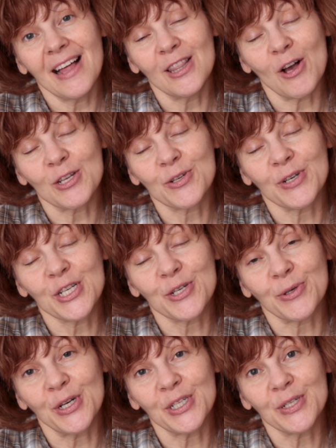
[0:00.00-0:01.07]
Long story
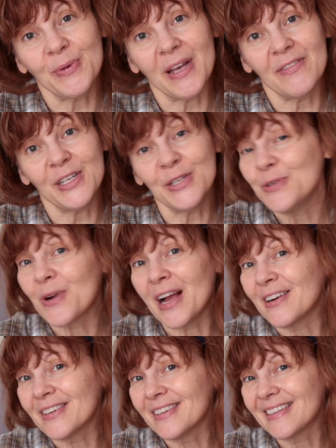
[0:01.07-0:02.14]
short, we have a new
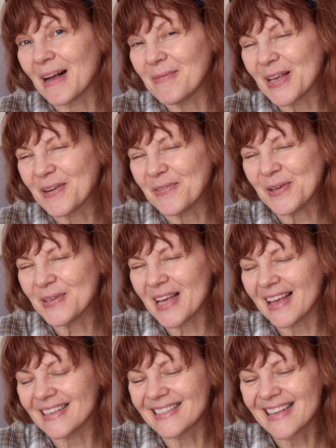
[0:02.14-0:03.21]
dryer coming in a few
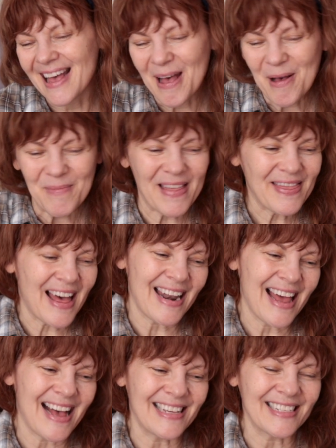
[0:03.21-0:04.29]
days, but that
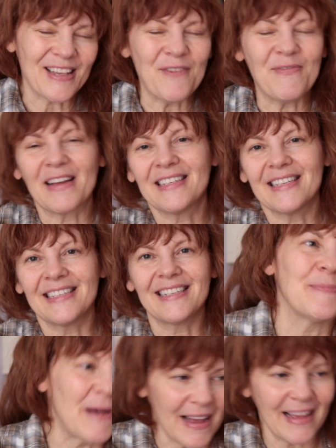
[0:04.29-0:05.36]
has affected
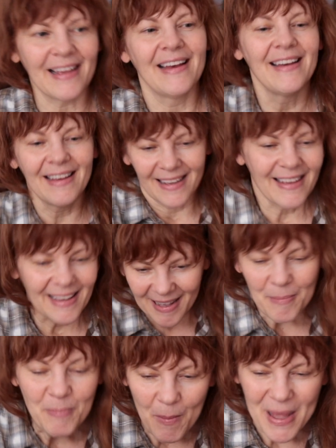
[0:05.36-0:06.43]
my
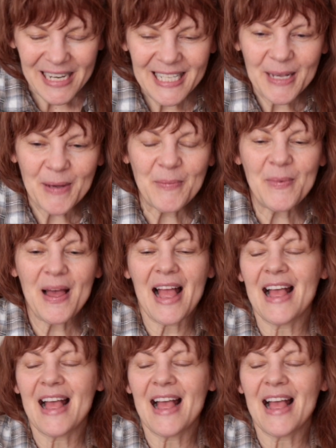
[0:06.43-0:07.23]
momentum.